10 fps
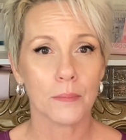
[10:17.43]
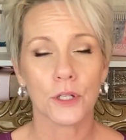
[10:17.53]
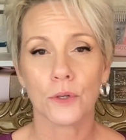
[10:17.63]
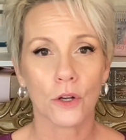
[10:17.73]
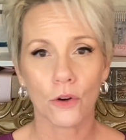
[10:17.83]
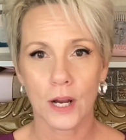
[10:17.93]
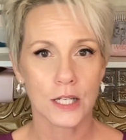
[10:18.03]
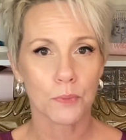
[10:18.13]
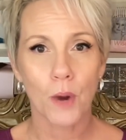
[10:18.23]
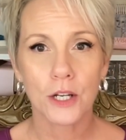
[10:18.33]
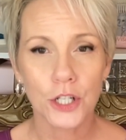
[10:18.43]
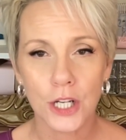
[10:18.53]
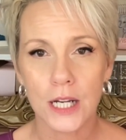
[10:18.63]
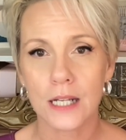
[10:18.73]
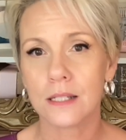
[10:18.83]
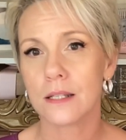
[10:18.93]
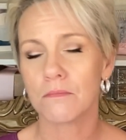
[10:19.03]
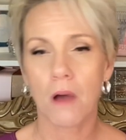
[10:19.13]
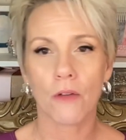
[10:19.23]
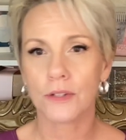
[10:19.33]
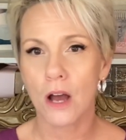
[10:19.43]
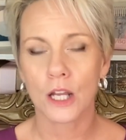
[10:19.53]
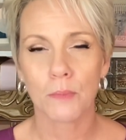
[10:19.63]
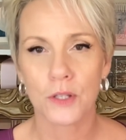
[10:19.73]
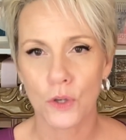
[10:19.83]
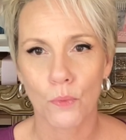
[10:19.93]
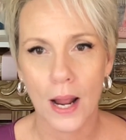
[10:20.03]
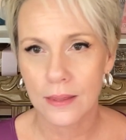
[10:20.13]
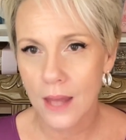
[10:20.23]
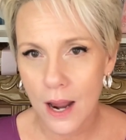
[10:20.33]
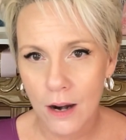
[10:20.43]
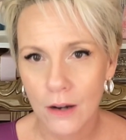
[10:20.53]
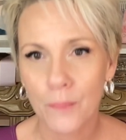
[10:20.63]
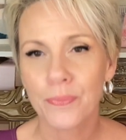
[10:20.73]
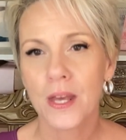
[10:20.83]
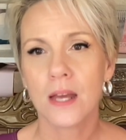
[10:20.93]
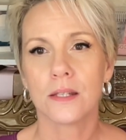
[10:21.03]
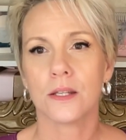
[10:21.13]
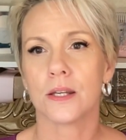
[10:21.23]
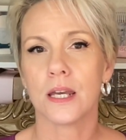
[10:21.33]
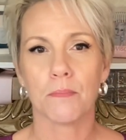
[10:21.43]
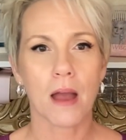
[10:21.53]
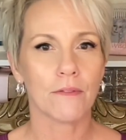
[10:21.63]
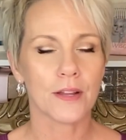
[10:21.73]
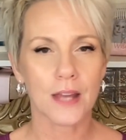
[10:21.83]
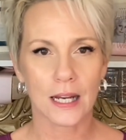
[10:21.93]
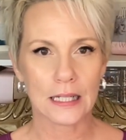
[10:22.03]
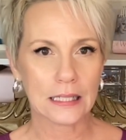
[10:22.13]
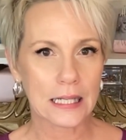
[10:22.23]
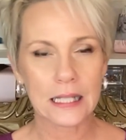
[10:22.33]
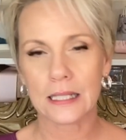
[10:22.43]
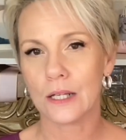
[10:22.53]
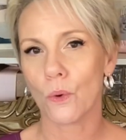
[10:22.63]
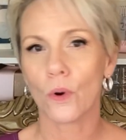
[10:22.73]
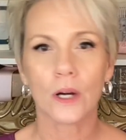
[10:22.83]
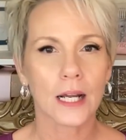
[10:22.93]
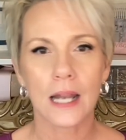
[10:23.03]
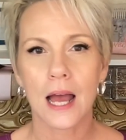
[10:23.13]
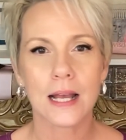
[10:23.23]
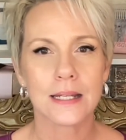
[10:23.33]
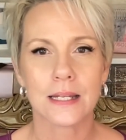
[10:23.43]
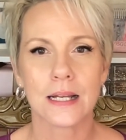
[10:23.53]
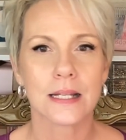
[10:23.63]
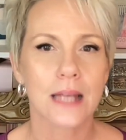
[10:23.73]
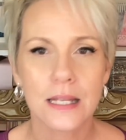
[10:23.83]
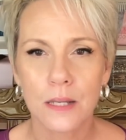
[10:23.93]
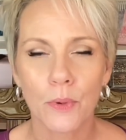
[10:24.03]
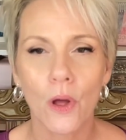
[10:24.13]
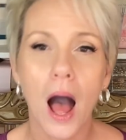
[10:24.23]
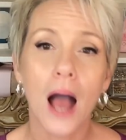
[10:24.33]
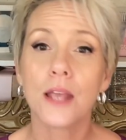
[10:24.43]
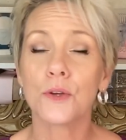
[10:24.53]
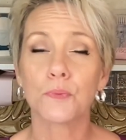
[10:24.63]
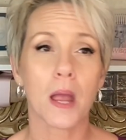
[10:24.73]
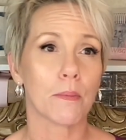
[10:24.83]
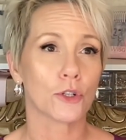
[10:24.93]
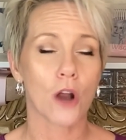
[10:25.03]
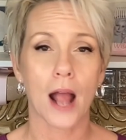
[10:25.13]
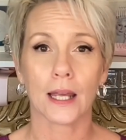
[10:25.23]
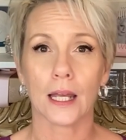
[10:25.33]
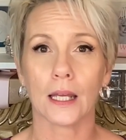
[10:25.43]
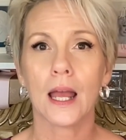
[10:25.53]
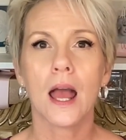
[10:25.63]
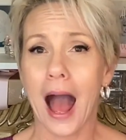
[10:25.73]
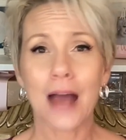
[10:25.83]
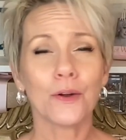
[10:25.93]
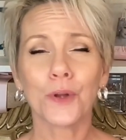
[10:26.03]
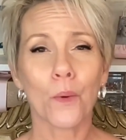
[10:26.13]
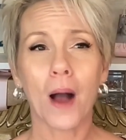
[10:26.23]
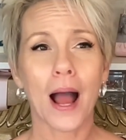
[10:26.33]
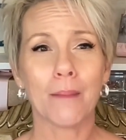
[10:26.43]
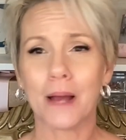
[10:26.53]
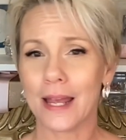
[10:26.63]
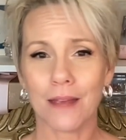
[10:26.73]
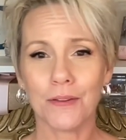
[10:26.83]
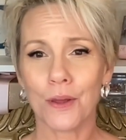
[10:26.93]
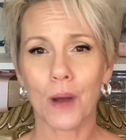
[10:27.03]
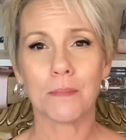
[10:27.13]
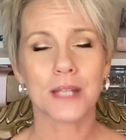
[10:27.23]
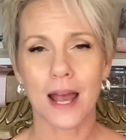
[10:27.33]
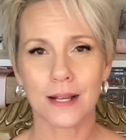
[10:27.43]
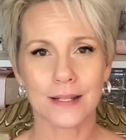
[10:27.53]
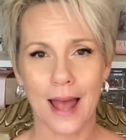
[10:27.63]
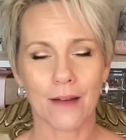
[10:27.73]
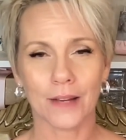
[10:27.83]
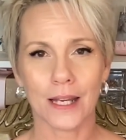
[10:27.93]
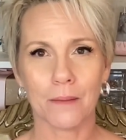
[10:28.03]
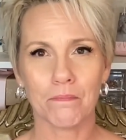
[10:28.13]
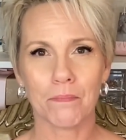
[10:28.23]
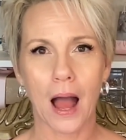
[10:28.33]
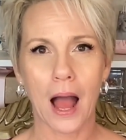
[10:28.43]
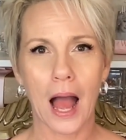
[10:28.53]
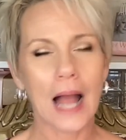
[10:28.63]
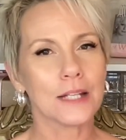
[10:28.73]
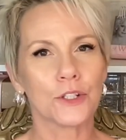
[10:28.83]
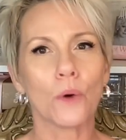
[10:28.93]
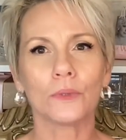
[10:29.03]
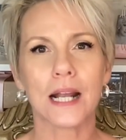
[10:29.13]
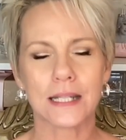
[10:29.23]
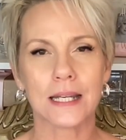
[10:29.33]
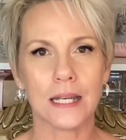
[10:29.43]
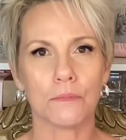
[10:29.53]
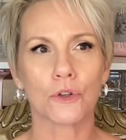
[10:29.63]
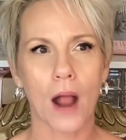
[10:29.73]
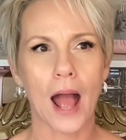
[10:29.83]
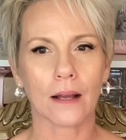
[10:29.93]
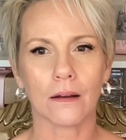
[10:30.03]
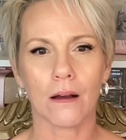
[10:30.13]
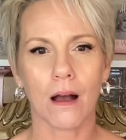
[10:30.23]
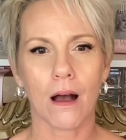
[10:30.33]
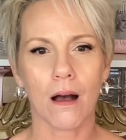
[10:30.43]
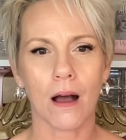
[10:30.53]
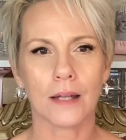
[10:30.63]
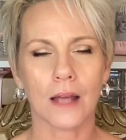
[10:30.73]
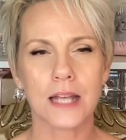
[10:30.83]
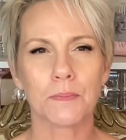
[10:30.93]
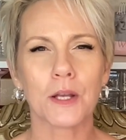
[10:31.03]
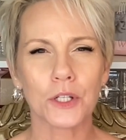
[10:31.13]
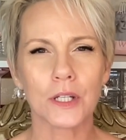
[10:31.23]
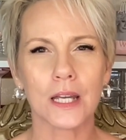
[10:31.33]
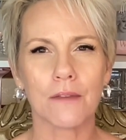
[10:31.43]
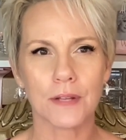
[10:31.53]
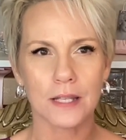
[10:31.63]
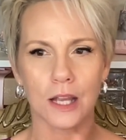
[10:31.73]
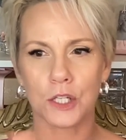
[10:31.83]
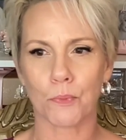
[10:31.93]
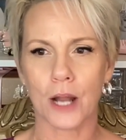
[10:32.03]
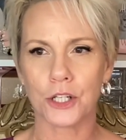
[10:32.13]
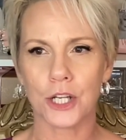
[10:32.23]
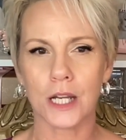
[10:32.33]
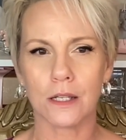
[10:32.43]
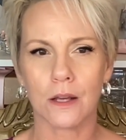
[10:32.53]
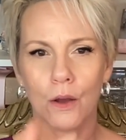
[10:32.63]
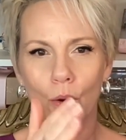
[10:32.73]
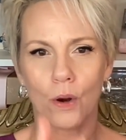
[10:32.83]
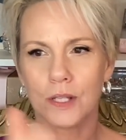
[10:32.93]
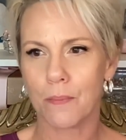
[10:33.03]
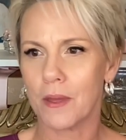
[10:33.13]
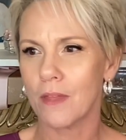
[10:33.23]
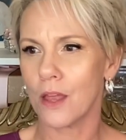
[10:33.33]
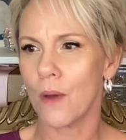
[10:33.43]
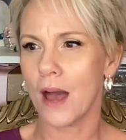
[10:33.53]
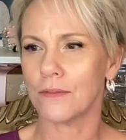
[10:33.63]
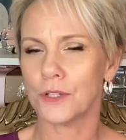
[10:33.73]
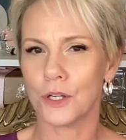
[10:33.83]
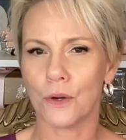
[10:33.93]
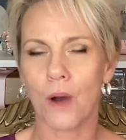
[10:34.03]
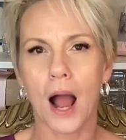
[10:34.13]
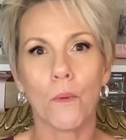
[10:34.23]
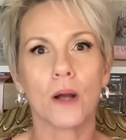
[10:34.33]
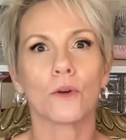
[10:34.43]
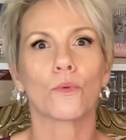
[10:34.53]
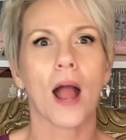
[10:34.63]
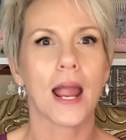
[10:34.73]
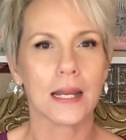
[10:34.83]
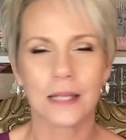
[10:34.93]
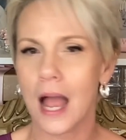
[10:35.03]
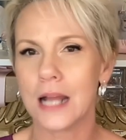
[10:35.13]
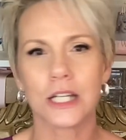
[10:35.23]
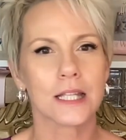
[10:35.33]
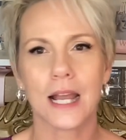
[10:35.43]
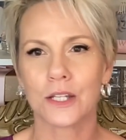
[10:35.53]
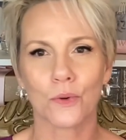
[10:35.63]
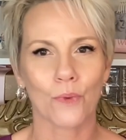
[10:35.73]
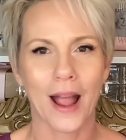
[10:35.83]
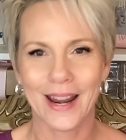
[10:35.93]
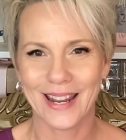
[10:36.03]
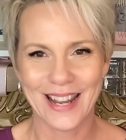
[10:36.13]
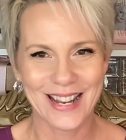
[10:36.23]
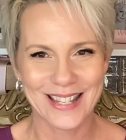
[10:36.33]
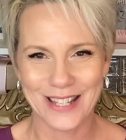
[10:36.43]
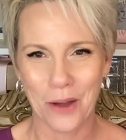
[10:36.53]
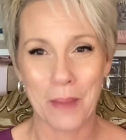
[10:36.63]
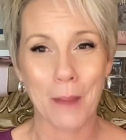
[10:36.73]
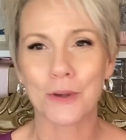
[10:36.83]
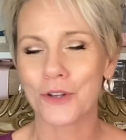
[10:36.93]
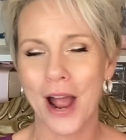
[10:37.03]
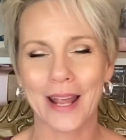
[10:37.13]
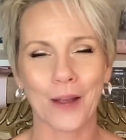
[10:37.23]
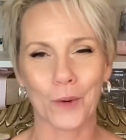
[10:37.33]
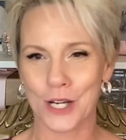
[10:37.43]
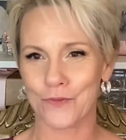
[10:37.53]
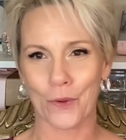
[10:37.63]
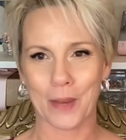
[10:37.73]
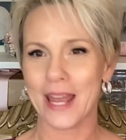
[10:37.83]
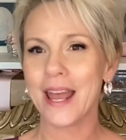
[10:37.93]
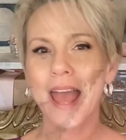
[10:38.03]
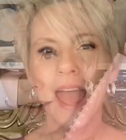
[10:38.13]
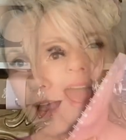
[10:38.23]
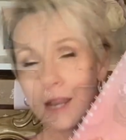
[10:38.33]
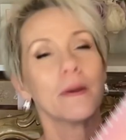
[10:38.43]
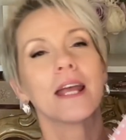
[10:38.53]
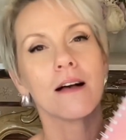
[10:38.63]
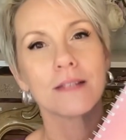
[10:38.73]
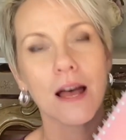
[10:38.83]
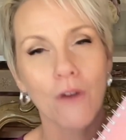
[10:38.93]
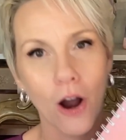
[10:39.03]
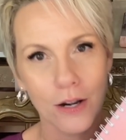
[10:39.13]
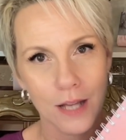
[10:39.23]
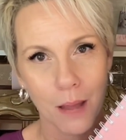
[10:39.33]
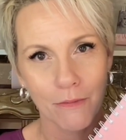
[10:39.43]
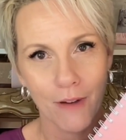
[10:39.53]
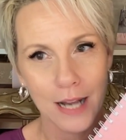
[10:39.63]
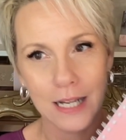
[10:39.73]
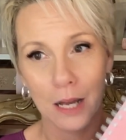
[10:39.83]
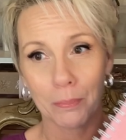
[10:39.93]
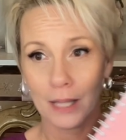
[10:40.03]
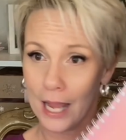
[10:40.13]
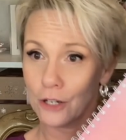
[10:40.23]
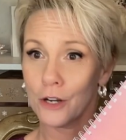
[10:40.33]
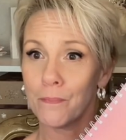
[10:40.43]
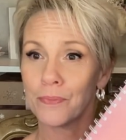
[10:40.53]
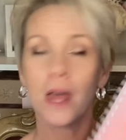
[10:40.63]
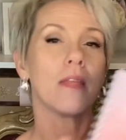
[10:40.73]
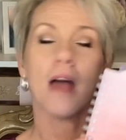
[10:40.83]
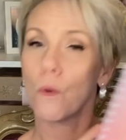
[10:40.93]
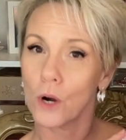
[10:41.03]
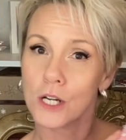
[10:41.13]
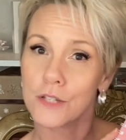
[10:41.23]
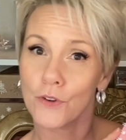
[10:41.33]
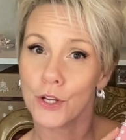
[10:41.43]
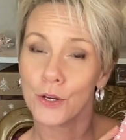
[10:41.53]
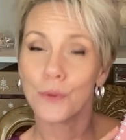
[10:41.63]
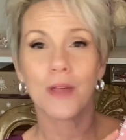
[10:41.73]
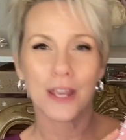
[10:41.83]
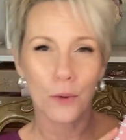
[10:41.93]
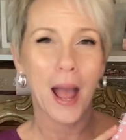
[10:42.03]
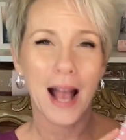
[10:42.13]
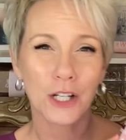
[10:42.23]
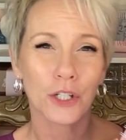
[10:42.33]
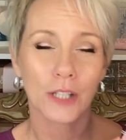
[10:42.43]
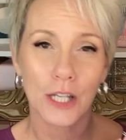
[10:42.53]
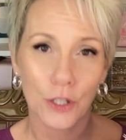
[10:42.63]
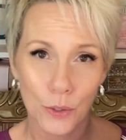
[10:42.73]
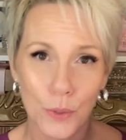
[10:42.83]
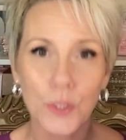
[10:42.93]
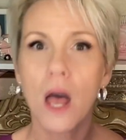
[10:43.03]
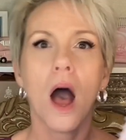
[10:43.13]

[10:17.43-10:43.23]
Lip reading: You can create a spreadsheet. All the documents are right there to keep everything neatly organized and accessible. I use paper tracking. I don't know why, but even though I'm tech savvy, I don't like to keep track on, especially if it's like a spreadsheet or something that you have to, I want to write. I just like to write it. So paper tracking works for me. Anybody else have a hard time finding a planner that works for you, that you actually use?